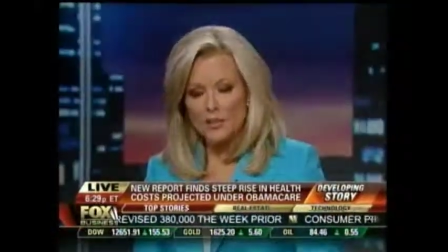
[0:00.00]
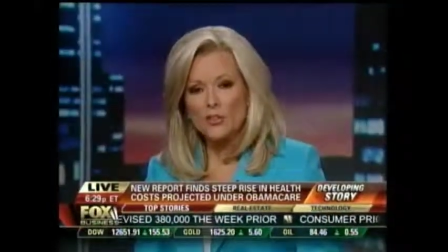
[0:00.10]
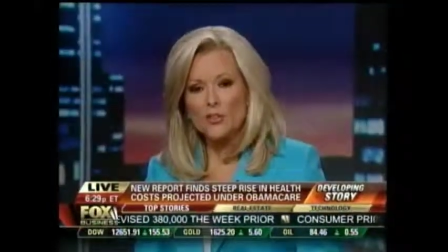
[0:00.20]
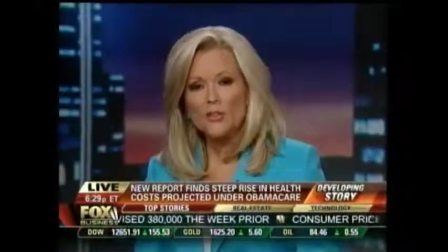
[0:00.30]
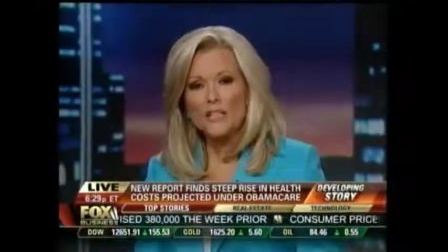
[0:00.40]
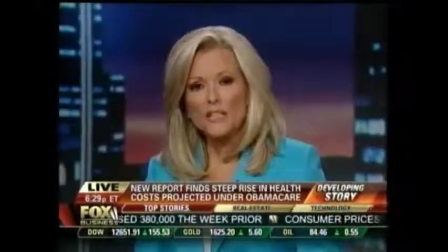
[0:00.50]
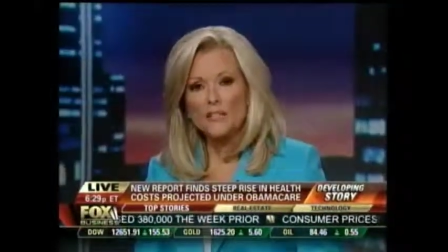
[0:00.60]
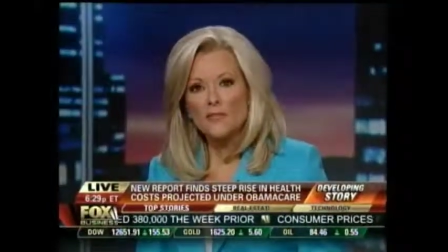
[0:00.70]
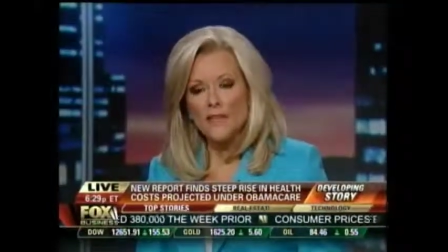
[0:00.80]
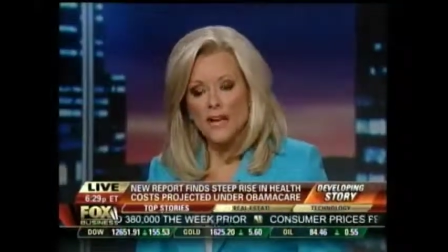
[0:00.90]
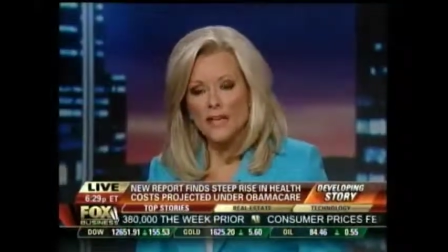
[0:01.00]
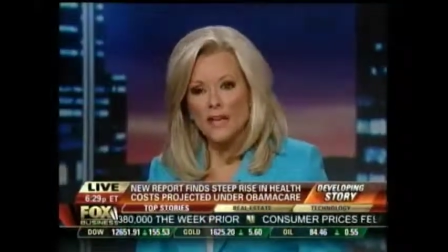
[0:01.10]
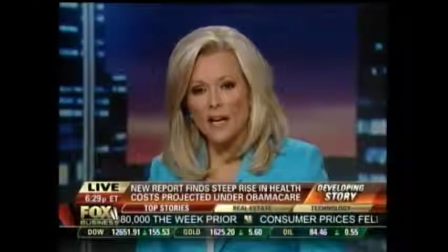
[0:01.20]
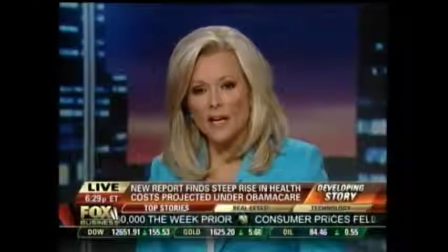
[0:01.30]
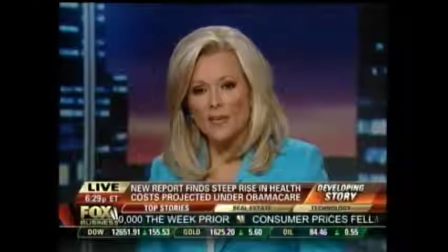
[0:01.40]
you believe that
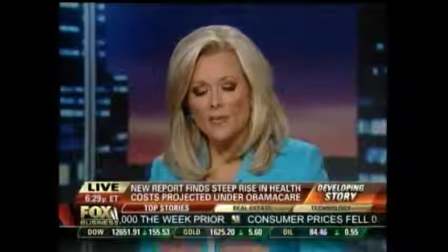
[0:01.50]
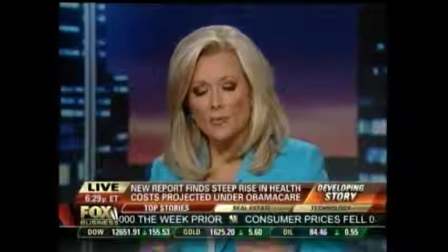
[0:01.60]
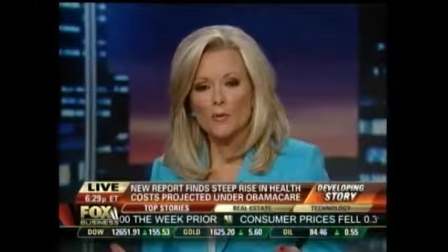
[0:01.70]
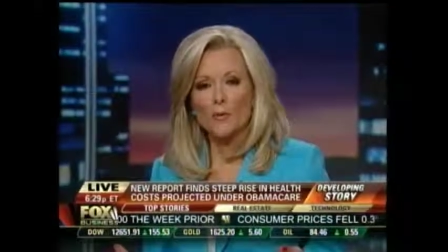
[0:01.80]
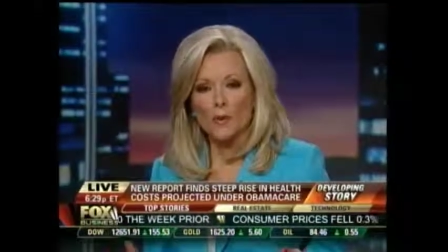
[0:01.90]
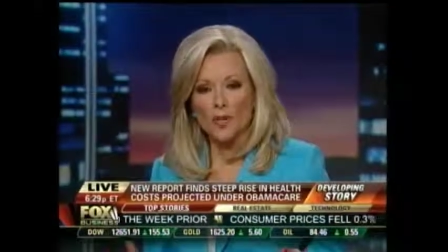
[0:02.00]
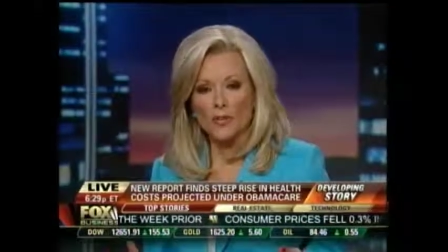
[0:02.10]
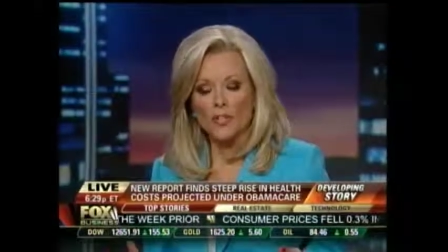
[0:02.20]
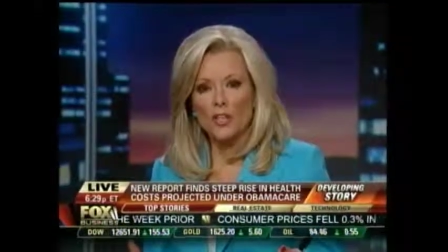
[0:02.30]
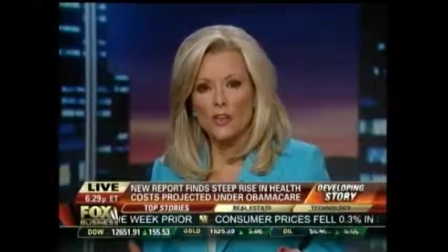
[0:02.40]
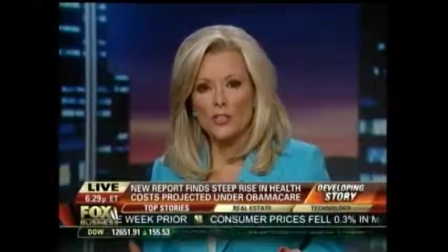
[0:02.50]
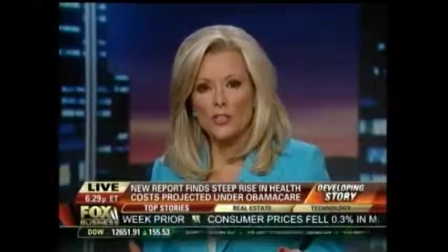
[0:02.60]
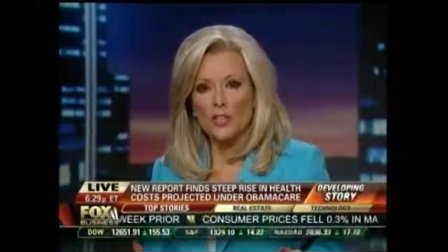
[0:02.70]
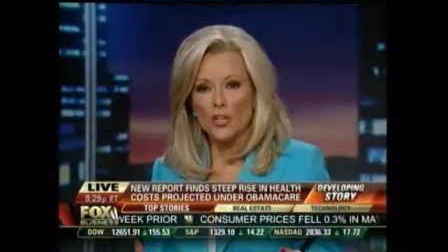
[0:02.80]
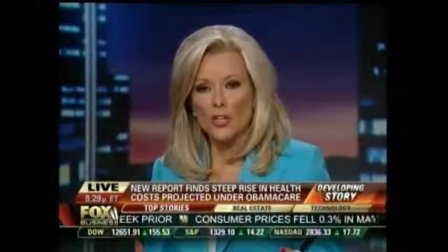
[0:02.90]
uh, the Supreme Court could
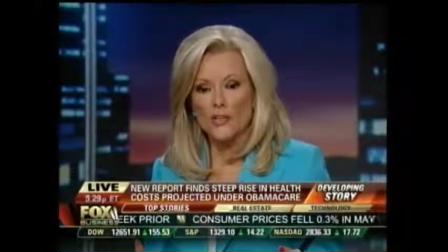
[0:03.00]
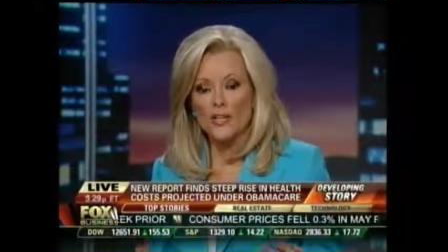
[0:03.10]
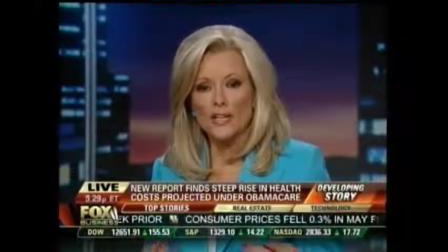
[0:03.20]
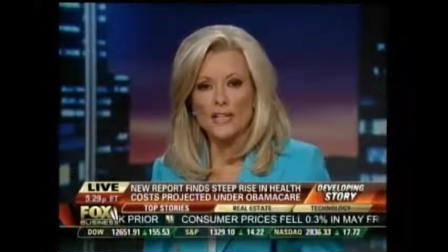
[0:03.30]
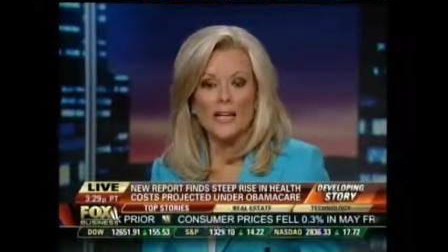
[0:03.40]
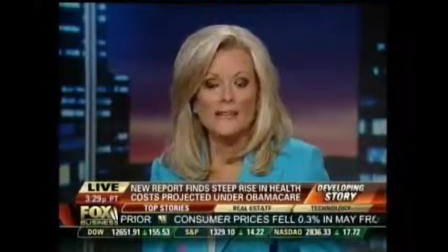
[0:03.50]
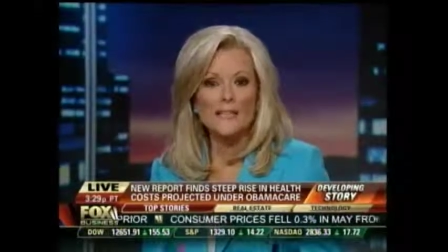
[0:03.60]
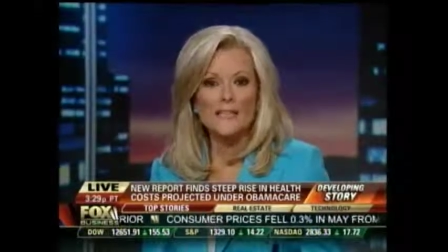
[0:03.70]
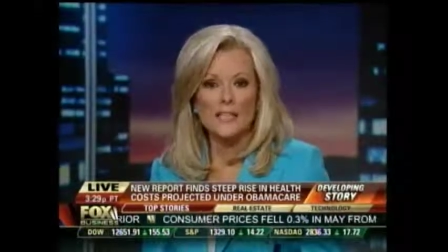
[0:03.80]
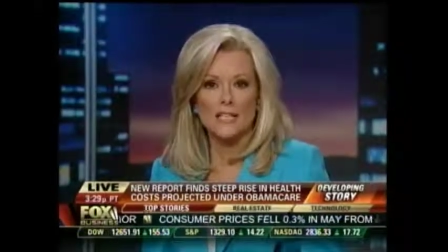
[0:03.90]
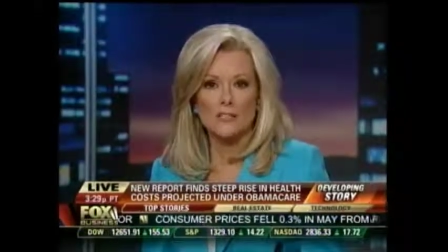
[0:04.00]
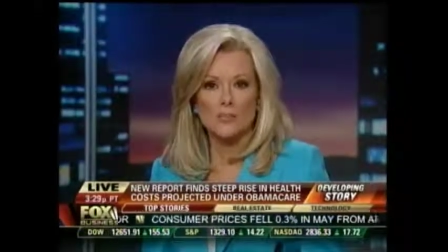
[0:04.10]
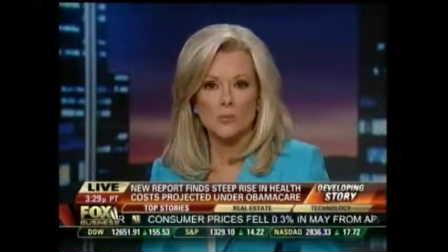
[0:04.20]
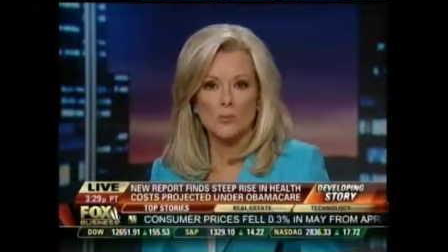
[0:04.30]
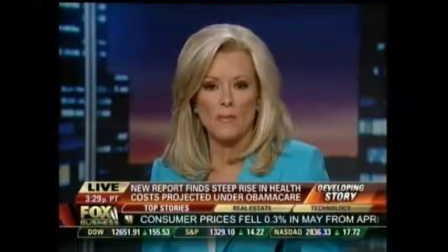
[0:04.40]
overturn at, at least the
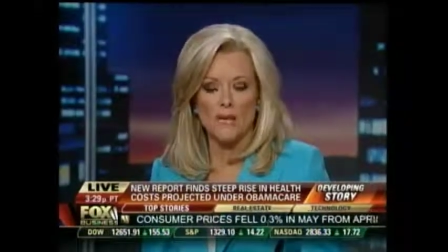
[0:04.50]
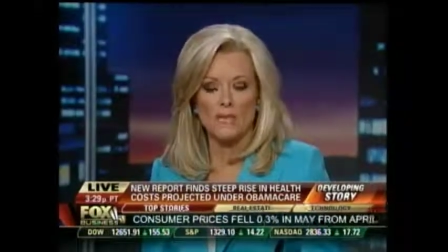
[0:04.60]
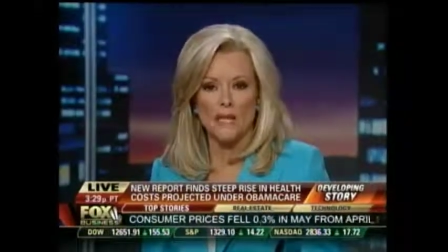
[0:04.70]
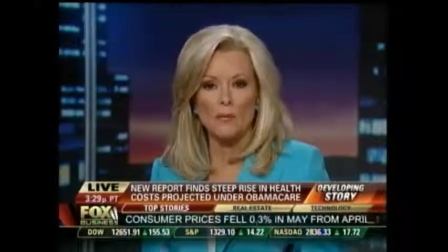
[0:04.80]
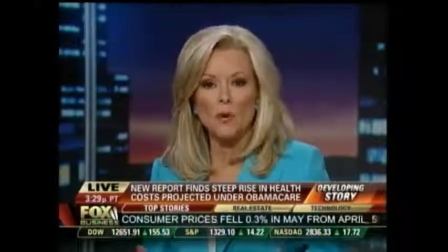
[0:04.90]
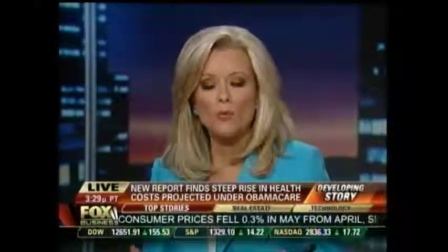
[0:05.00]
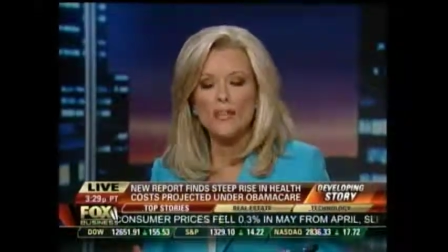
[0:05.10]
individual mandate. What would